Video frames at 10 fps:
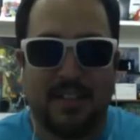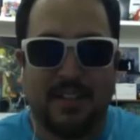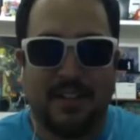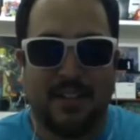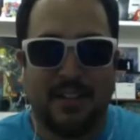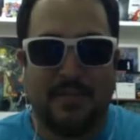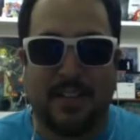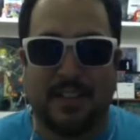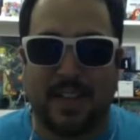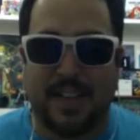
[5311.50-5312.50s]
In fact, I
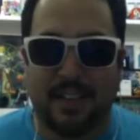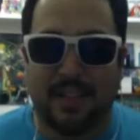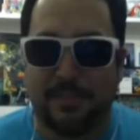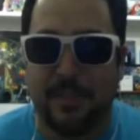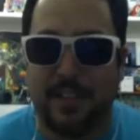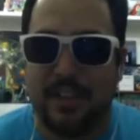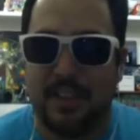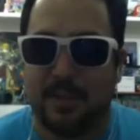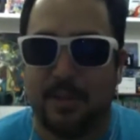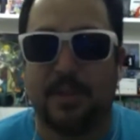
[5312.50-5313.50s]
got 3
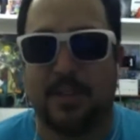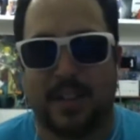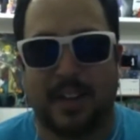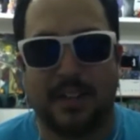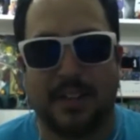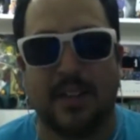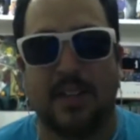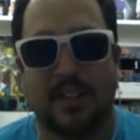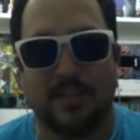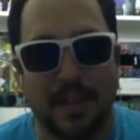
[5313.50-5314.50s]
Google accounts other than
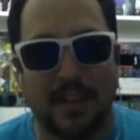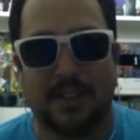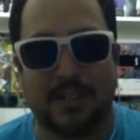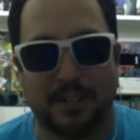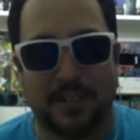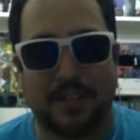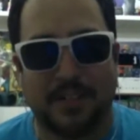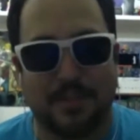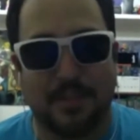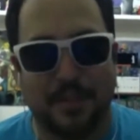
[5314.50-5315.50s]
me, so there's 3
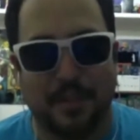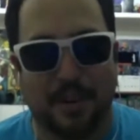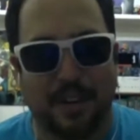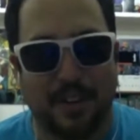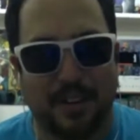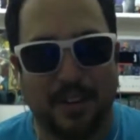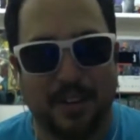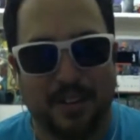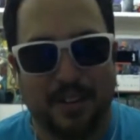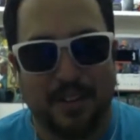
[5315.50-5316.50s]
more.
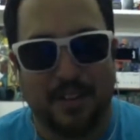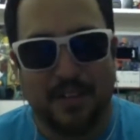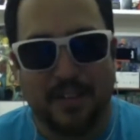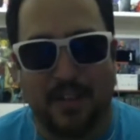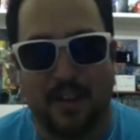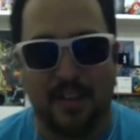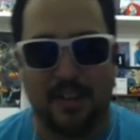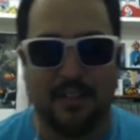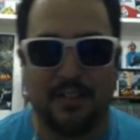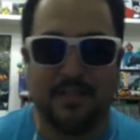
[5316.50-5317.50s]
It's
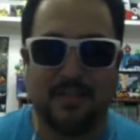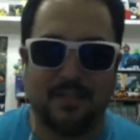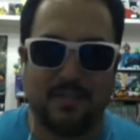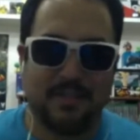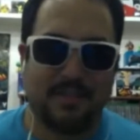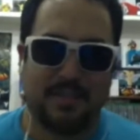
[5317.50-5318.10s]
on. It's